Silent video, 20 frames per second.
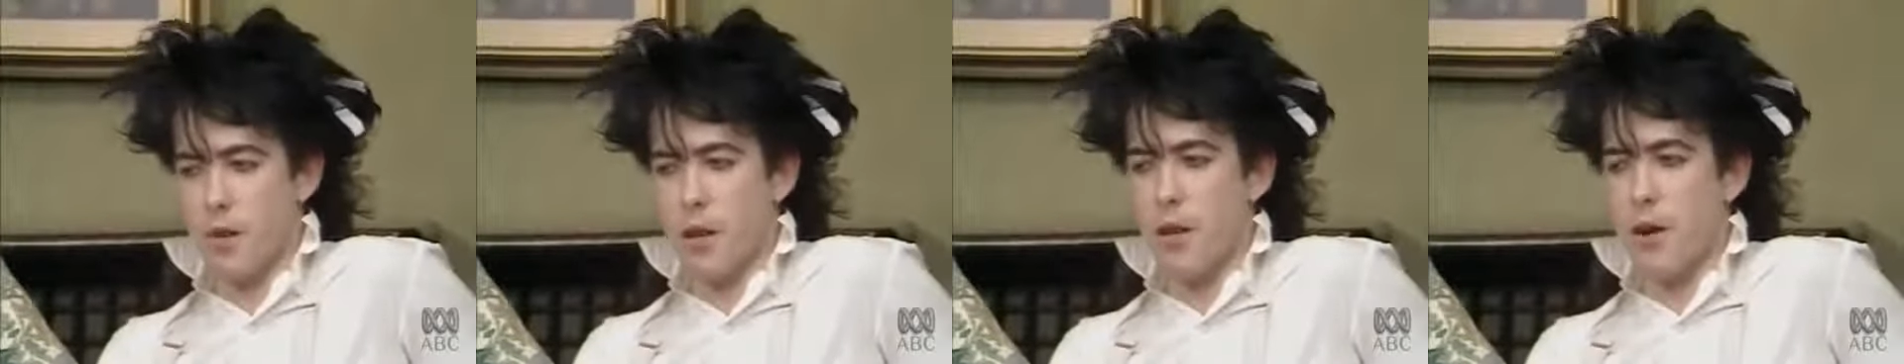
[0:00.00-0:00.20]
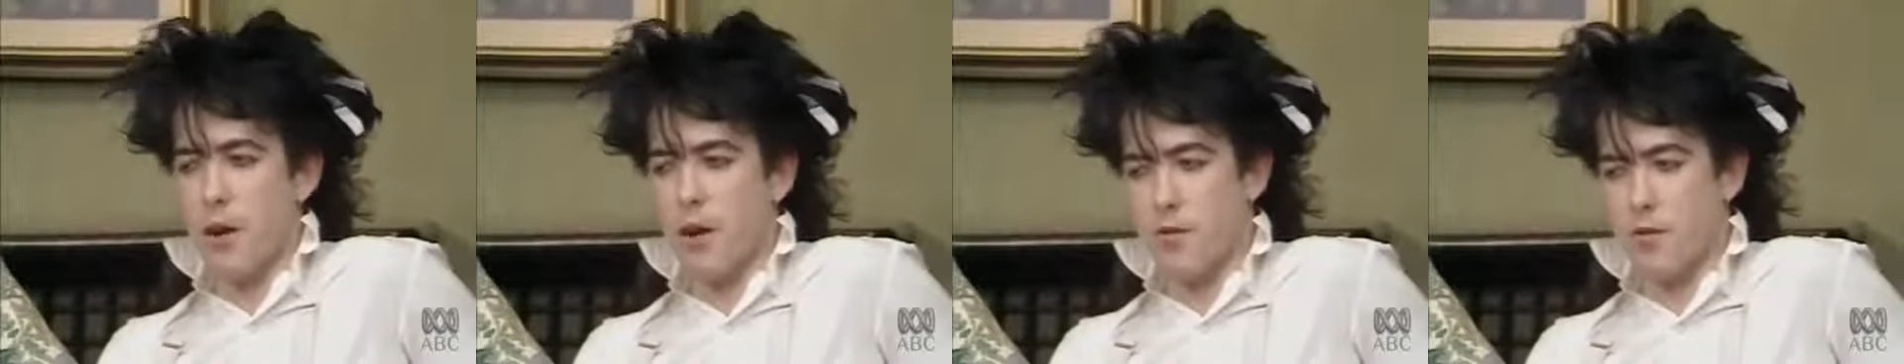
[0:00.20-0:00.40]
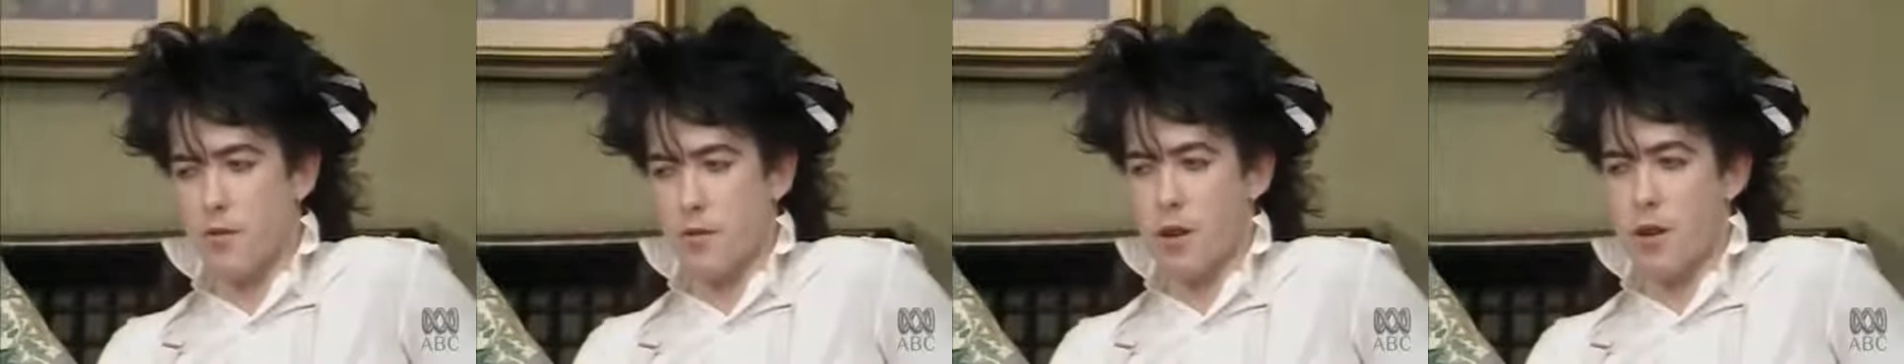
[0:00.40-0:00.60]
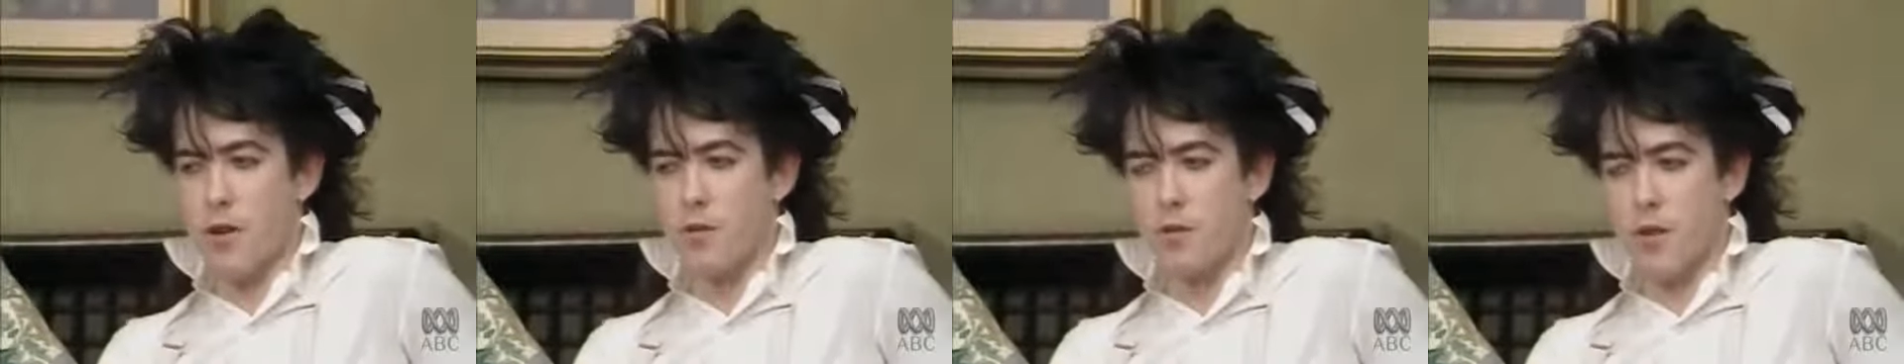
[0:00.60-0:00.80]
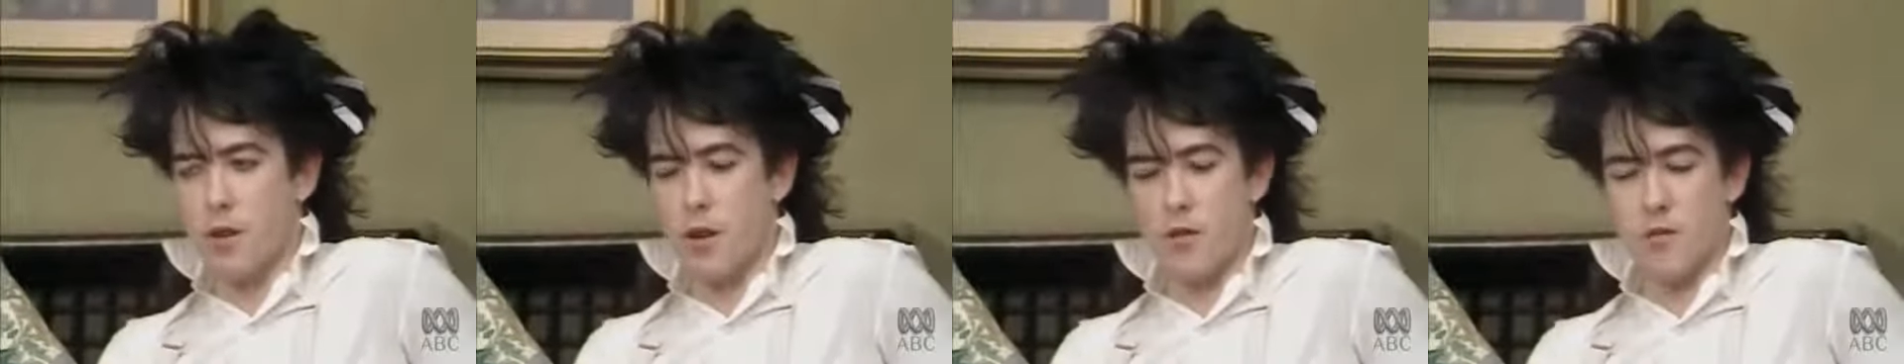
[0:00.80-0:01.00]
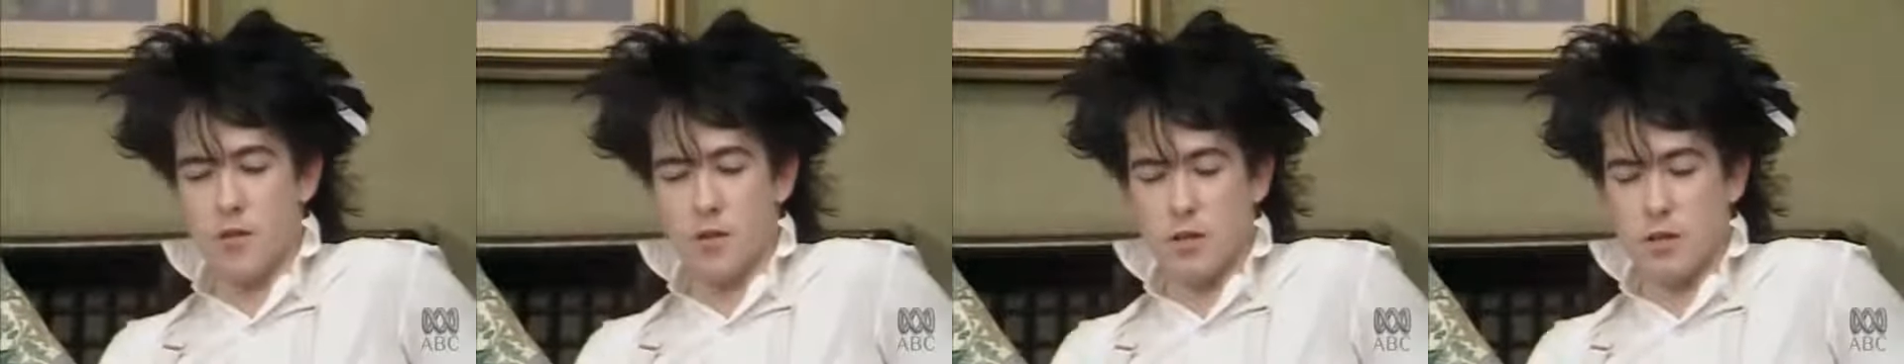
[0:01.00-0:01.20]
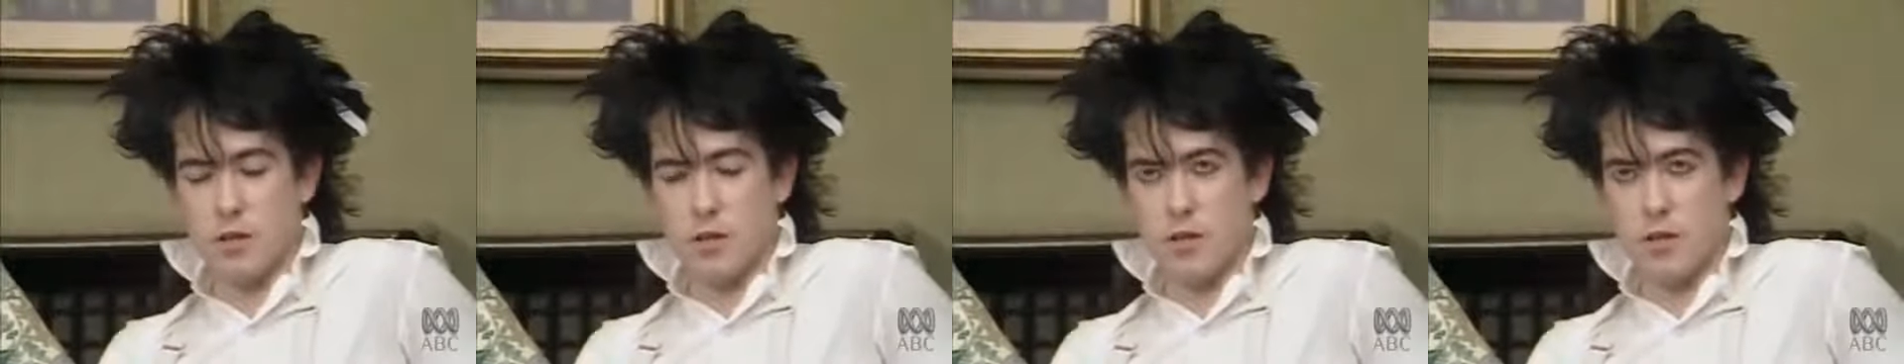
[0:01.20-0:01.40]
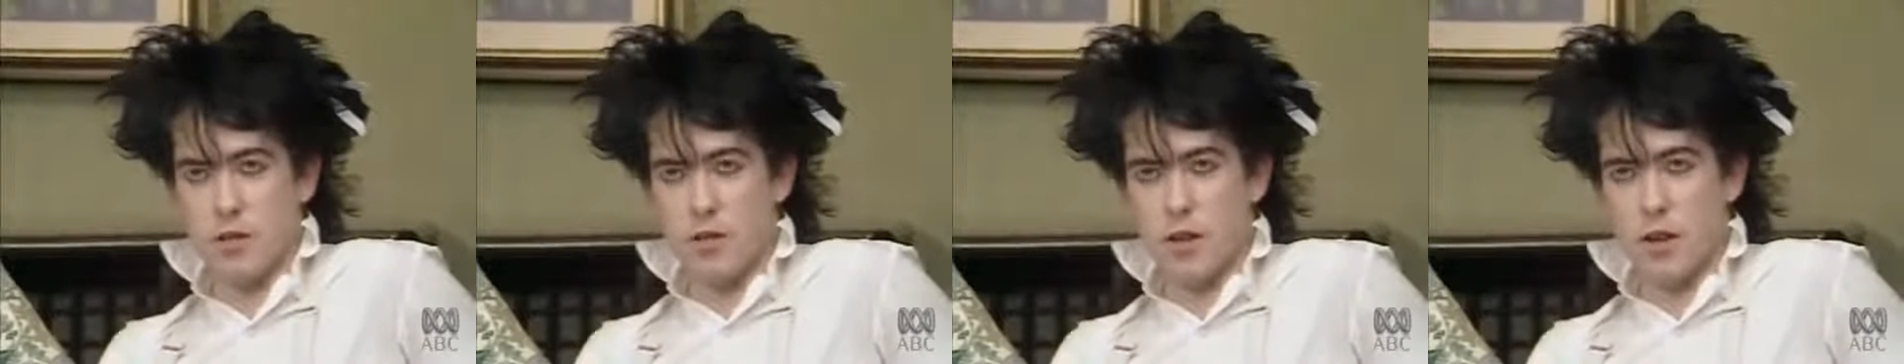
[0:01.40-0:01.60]
go over and over and over a
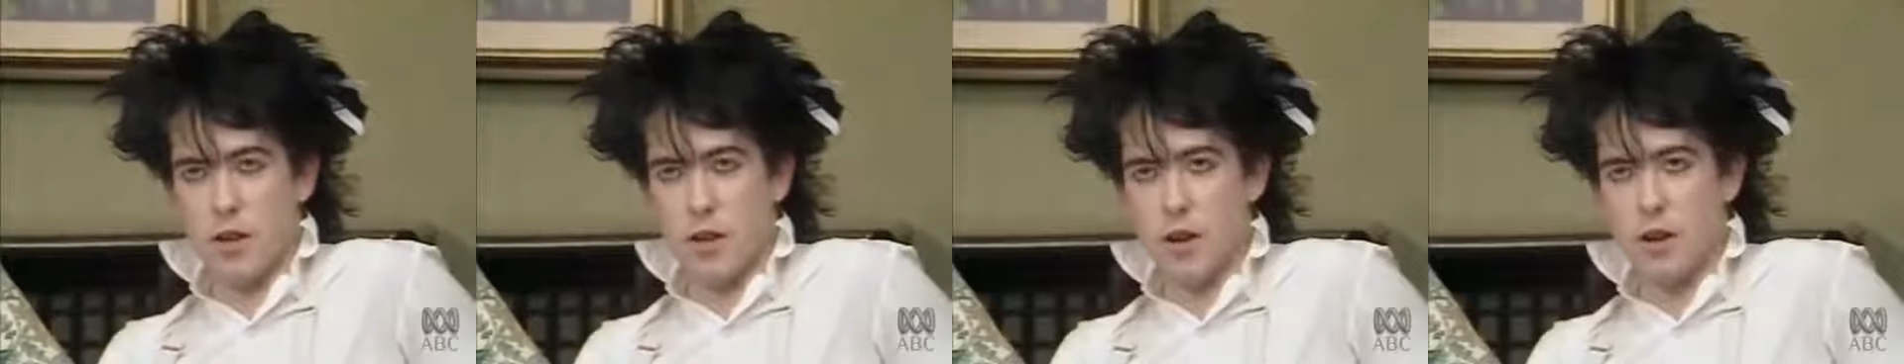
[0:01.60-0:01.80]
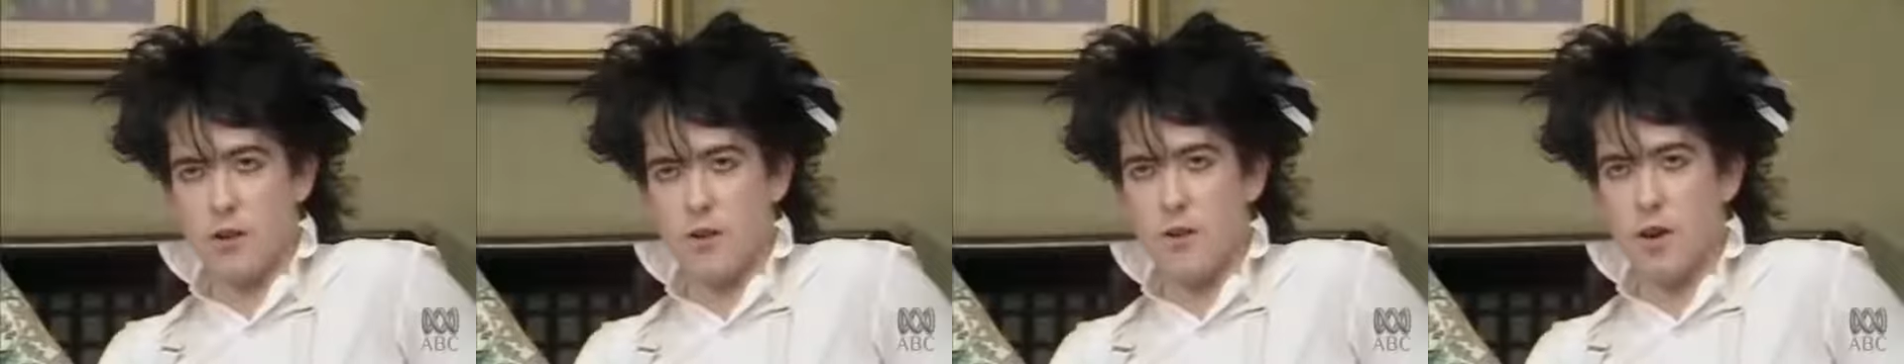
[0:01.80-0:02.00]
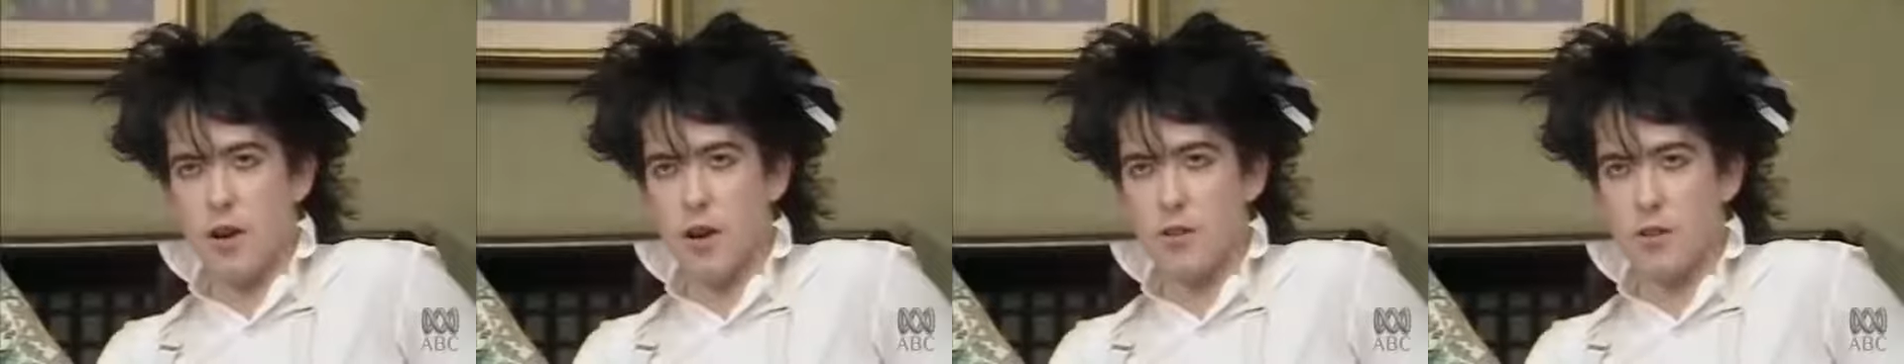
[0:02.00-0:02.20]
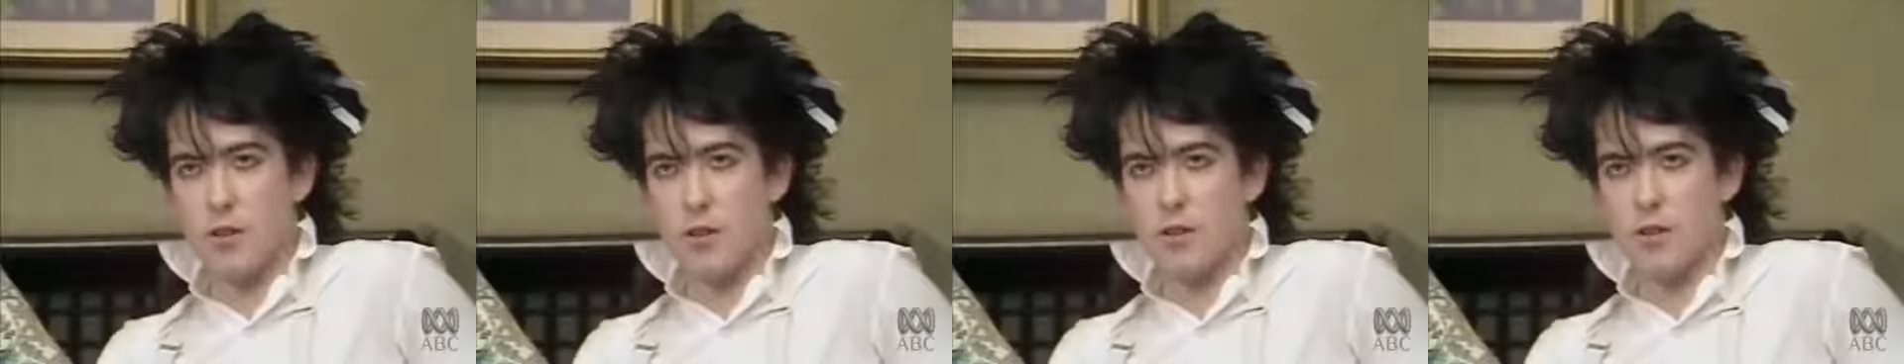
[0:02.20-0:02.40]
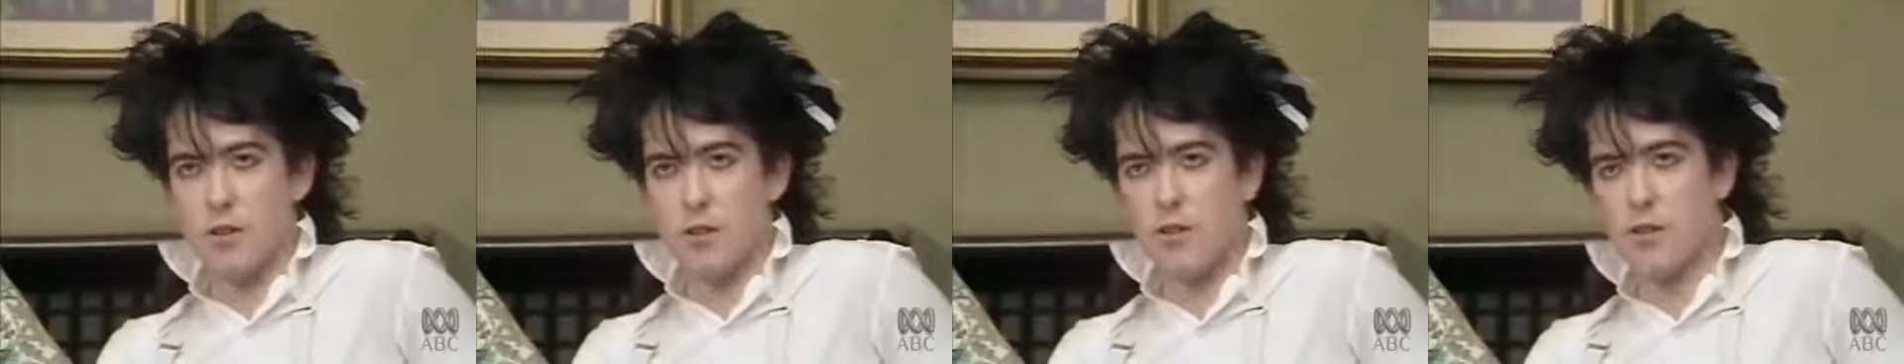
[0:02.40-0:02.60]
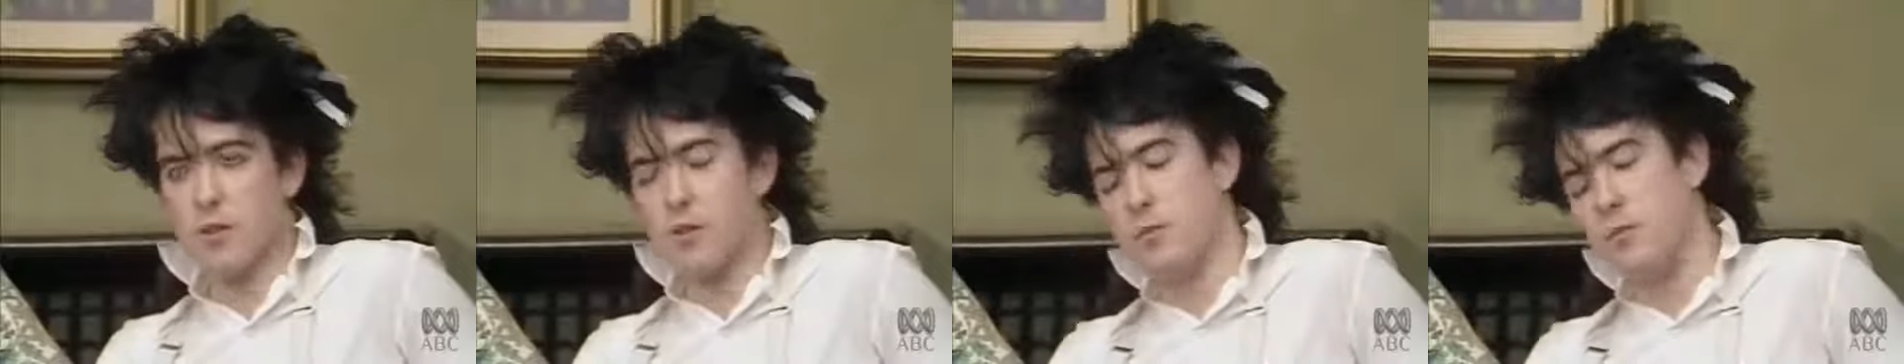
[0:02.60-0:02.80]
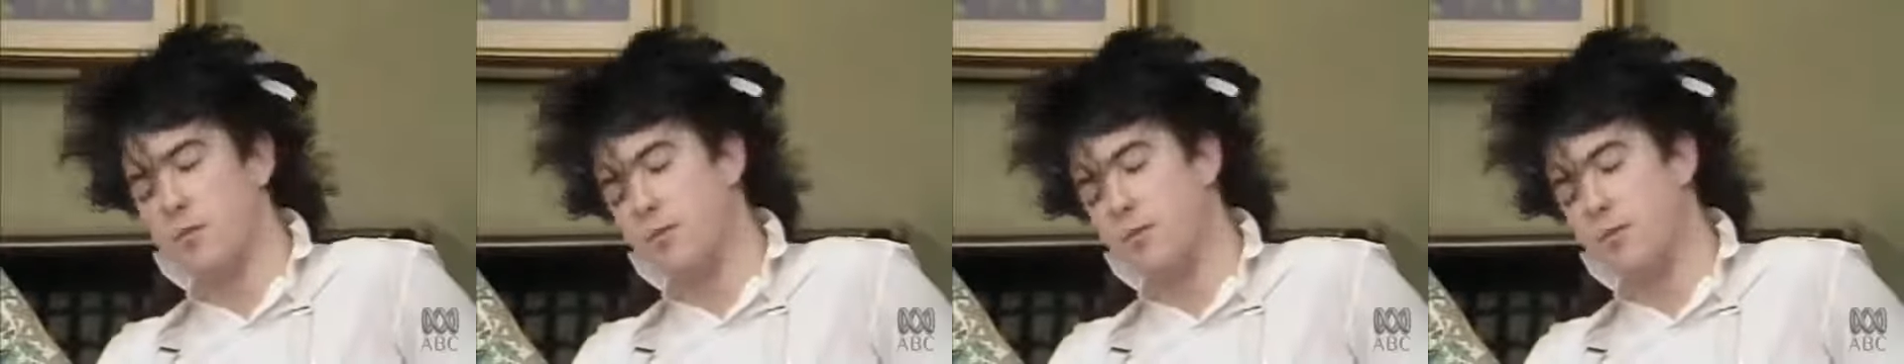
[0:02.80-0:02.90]
song trying to get it right, because it